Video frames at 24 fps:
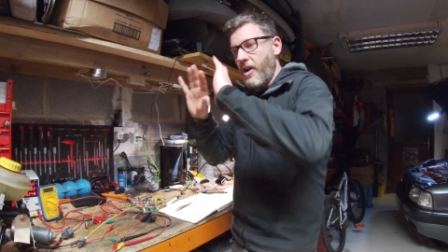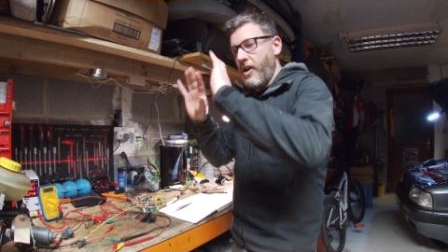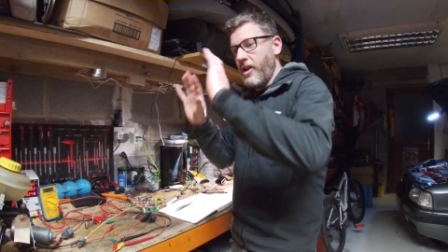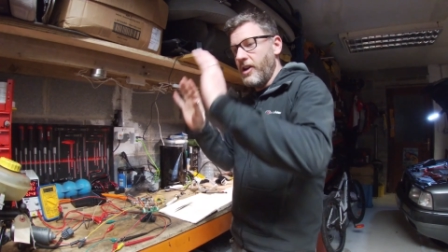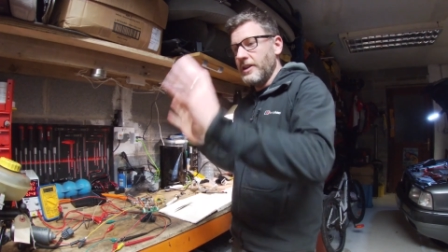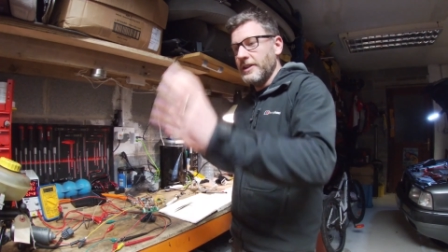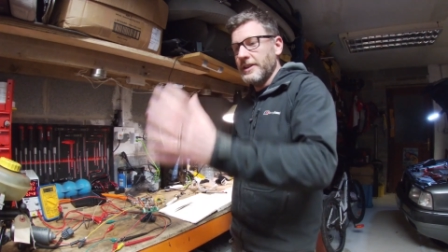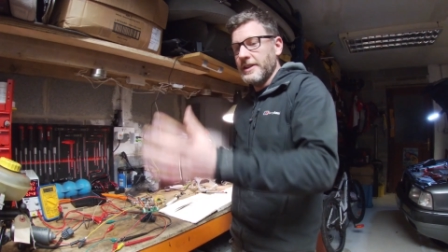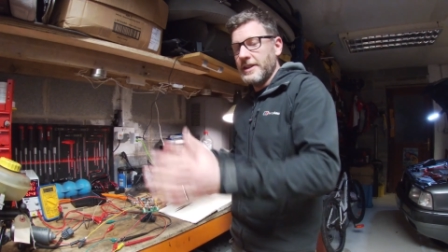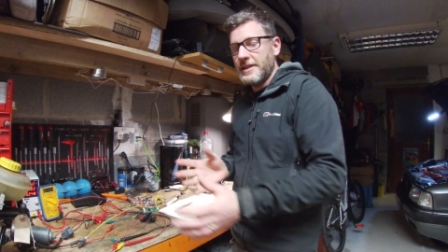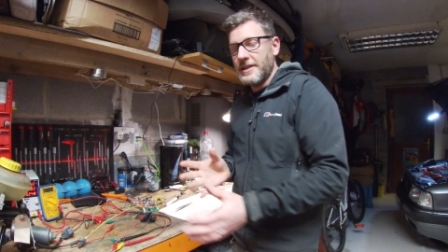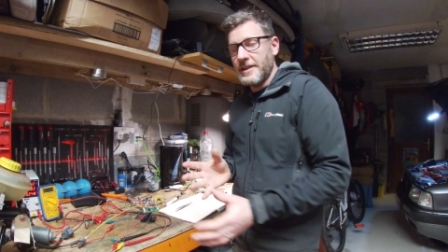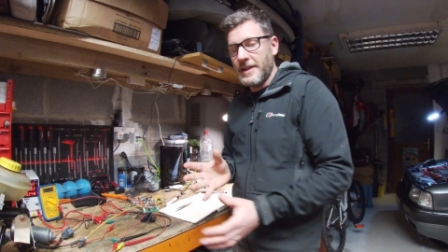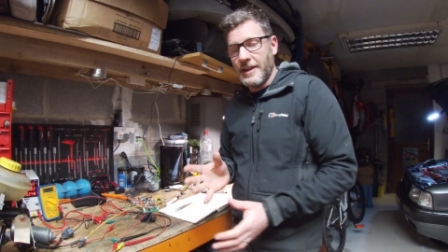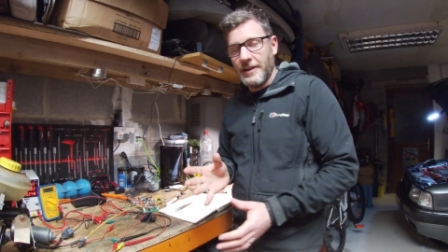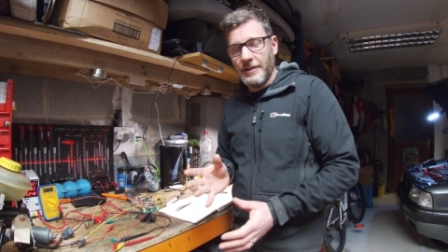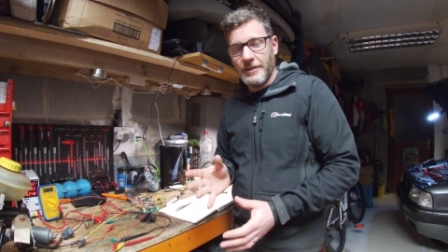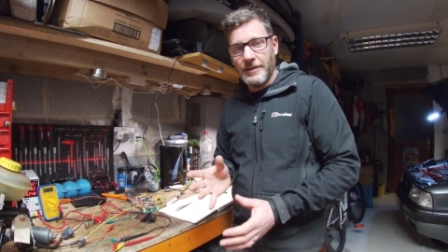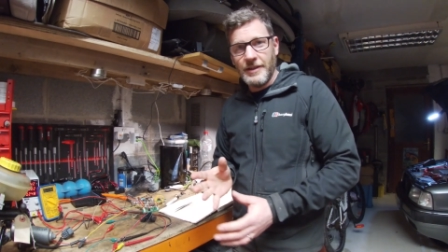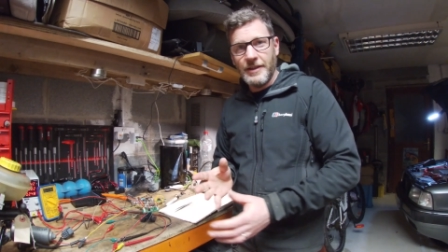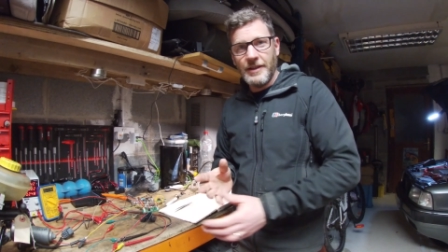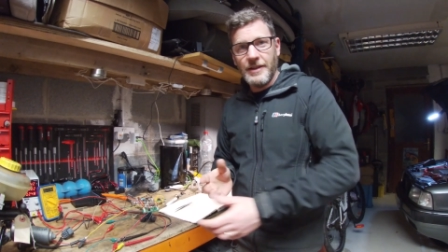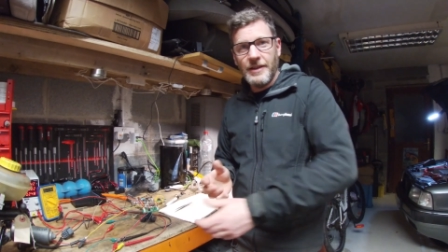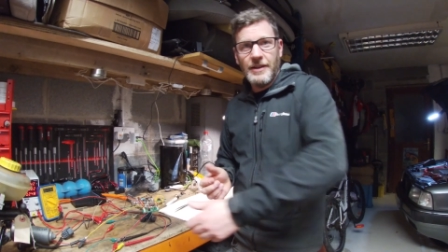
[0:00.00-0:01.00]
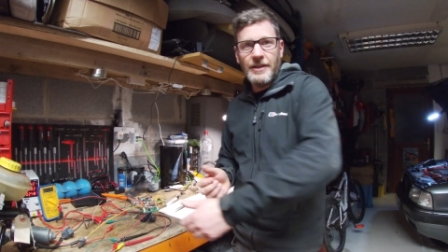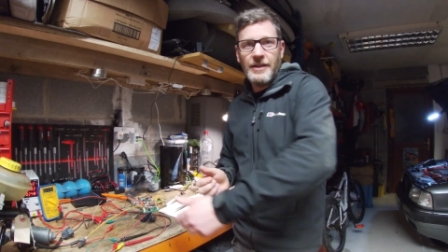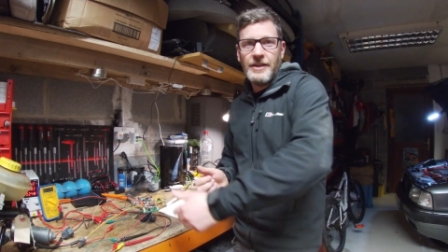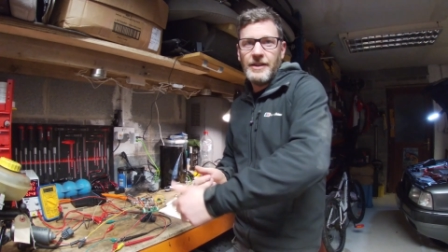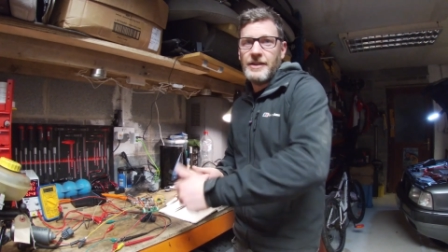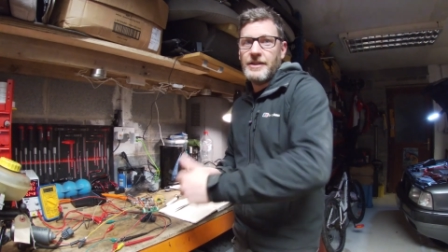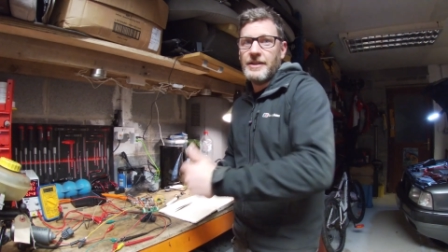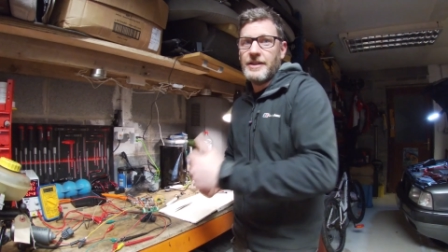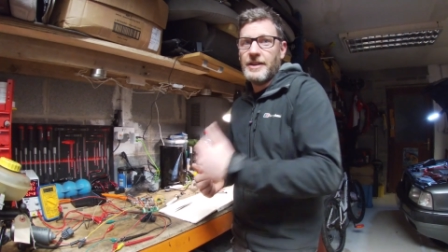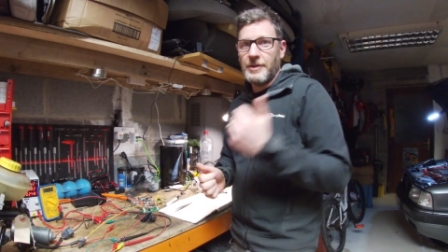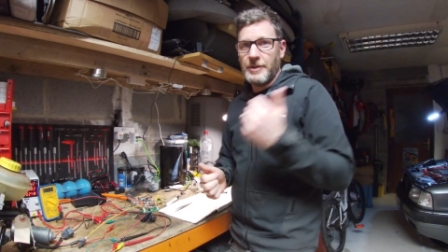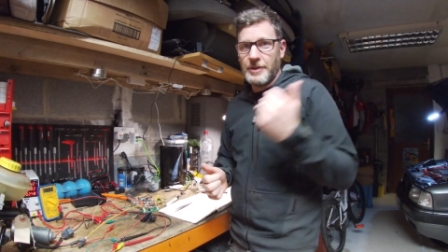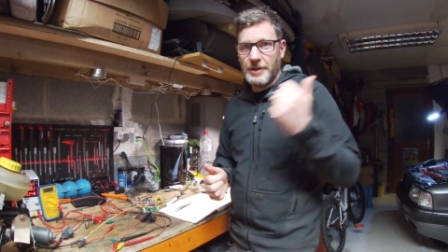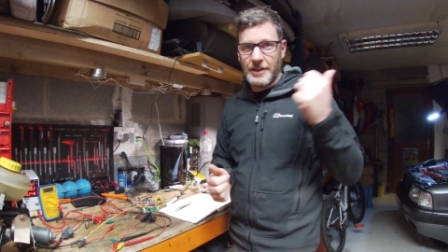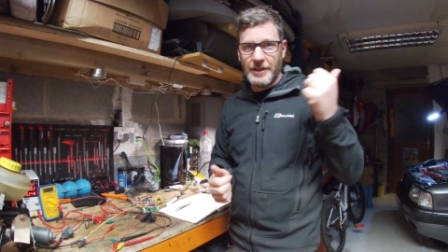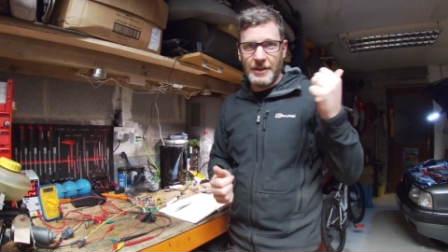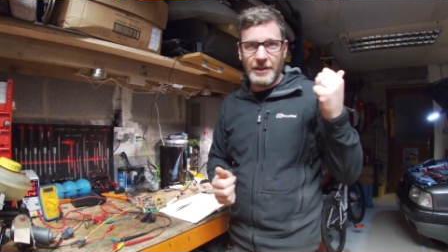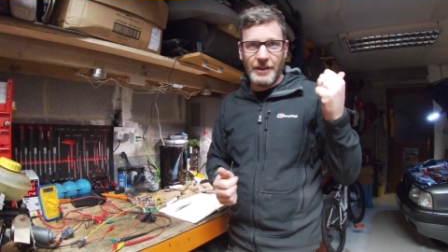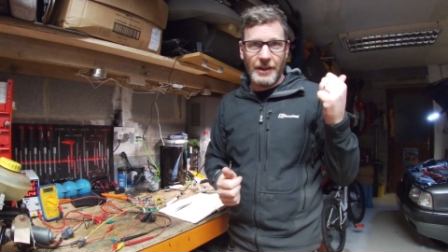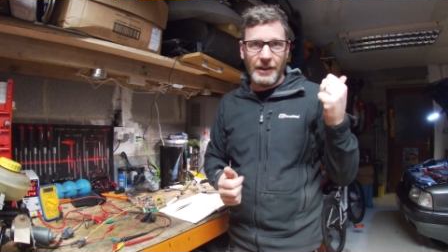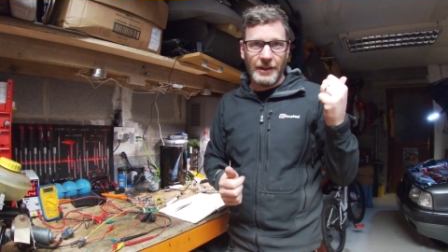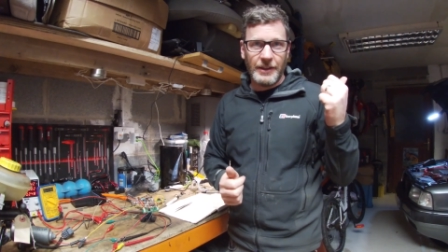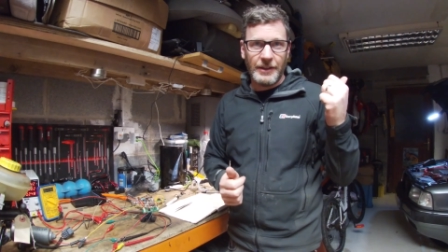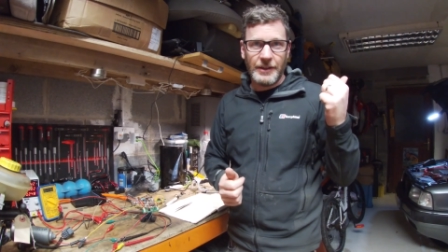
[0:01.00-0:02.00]
All this now, go
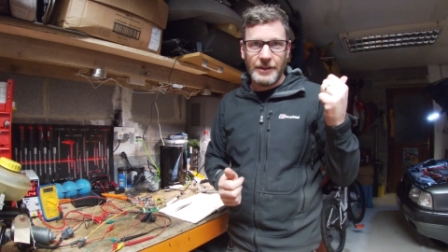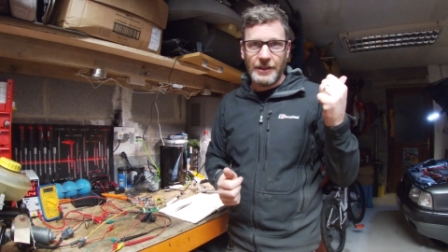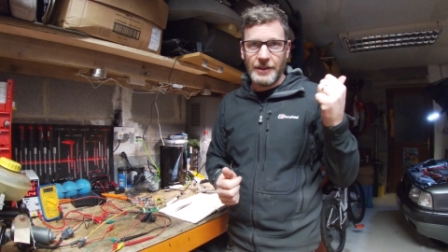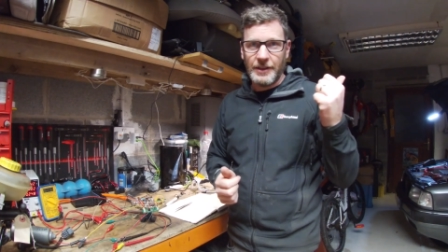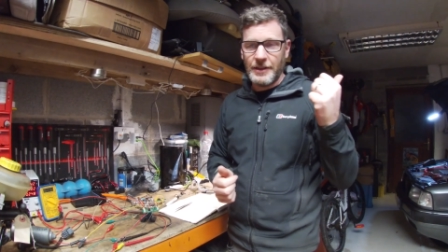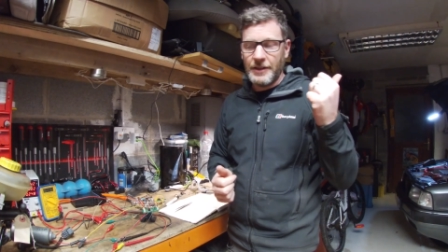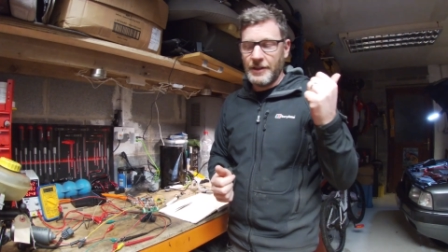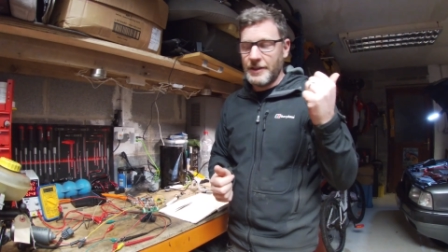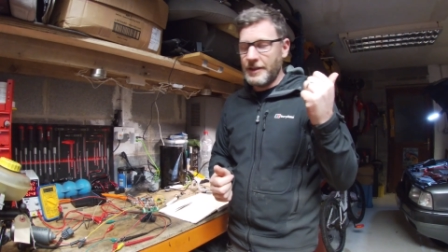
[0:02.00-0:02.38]
into that.